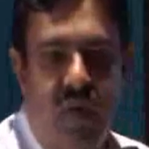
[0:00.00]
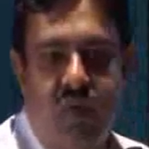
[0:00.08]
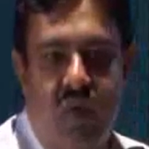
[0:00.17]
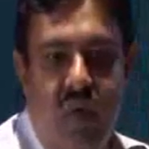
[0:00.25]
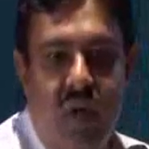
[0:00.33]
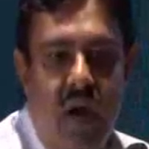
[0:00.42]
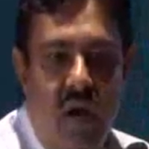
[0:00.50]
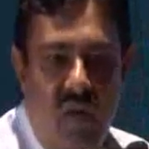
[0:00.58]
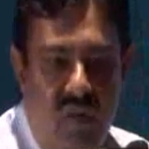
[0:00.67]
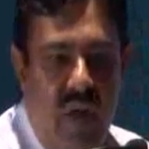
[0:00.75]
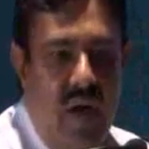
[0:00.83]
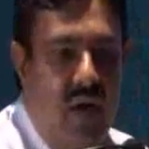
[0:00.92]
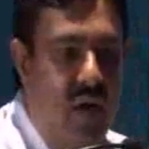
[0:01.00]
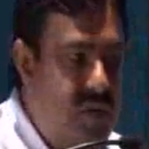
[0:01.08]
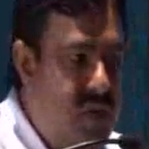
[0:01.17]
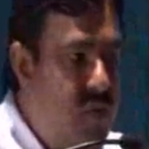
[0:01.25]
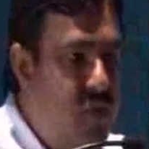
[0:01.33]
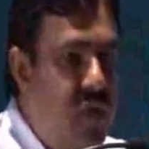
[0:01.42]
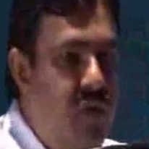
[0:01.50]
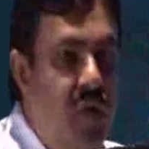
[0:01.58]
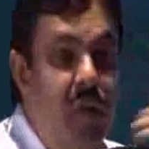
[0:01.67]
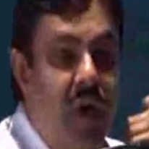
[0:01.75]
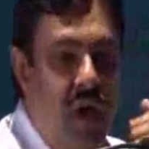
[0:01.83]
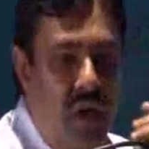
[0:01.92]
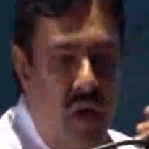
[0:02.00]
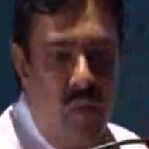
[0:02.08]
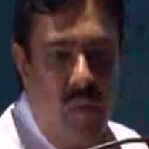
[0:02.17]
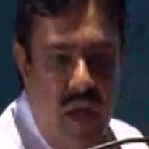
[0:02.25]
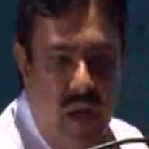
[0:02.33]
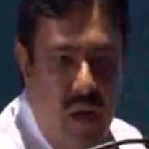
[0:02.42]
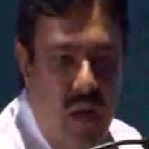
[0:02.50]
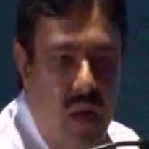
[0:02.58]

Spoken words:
something will get reflected, and something will be returned back